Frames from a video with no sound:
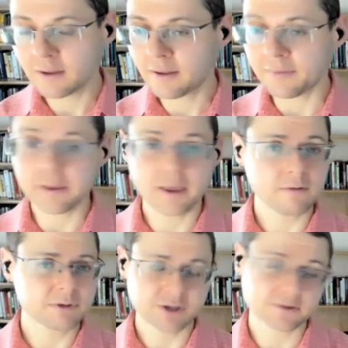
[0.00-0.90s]
And I gave
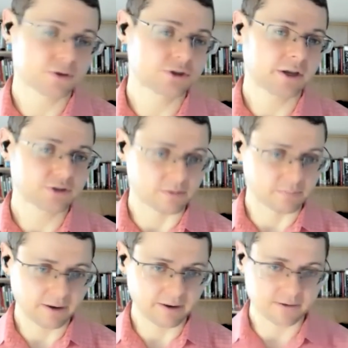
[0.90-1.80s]
them a chance to change their
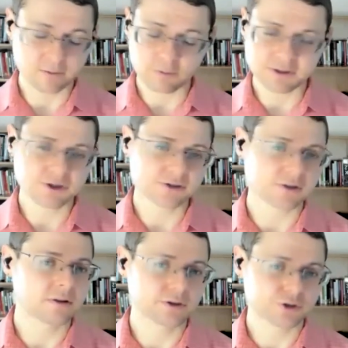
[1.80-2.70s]
mind. It wasn't just
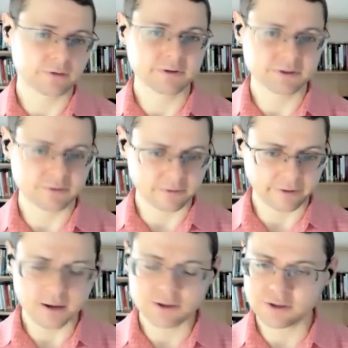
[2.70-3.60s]
an initial visceral
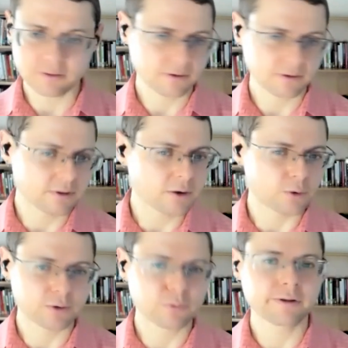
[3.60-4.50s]
reaction. You know, they
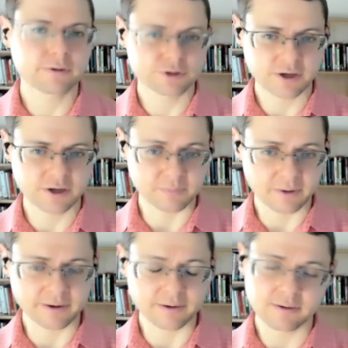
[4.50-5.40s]
weren't willing to change their
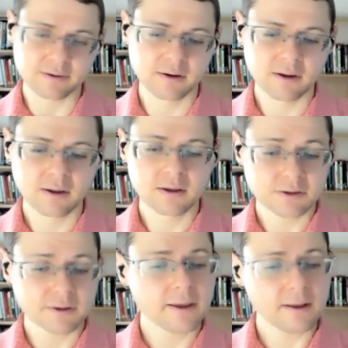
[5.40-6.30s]
mind.
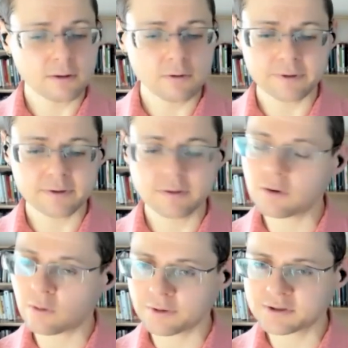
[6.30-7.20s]
So the halo effect and the
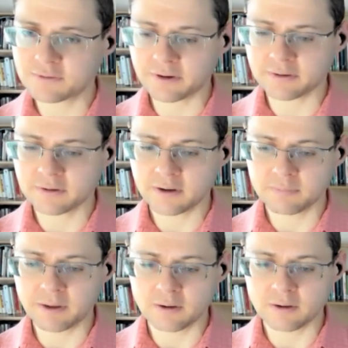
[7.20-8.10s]
horns effect
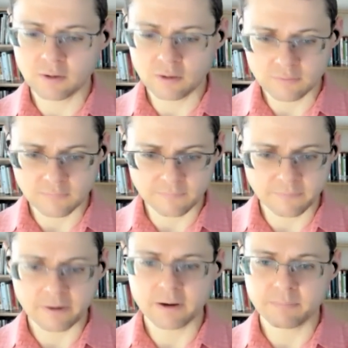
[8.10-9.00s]
can be
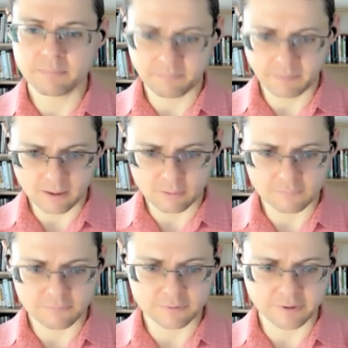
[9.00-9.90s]
very
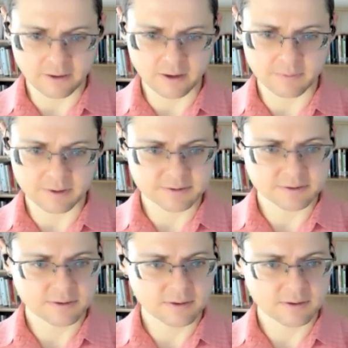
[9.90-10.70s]
powerful dynamics.